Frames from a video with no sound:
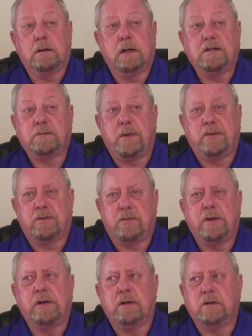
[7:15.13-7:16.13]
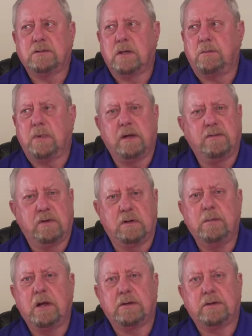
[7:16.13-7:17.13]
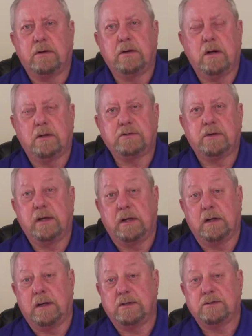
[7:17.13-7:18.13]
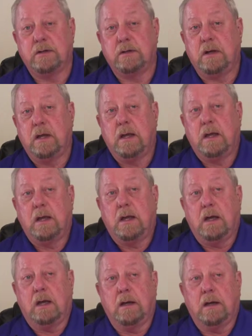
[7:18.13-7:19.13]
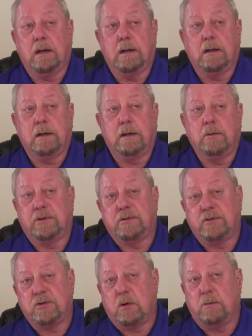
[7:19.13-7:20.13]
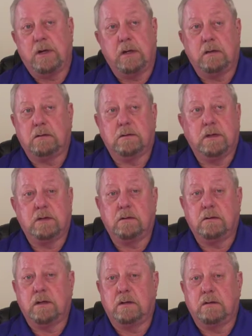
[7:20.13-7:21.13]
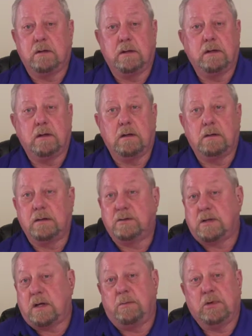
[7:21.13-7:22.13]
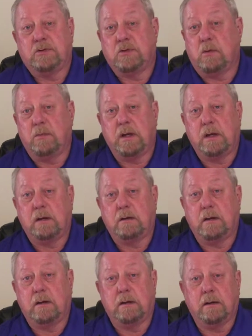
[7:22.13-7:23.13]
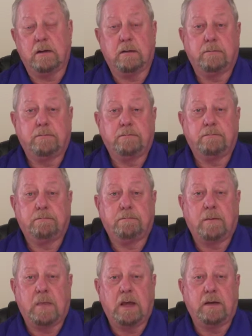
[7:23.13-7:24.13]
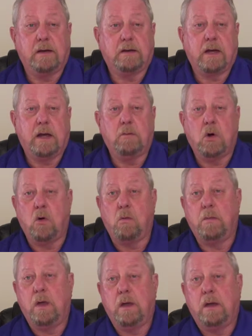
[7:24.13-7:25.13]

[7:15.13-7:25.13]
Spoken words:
He spent 3 years, I believe, in the military also. He enlisted. He went to Germany, did his time in Germany, and then came home.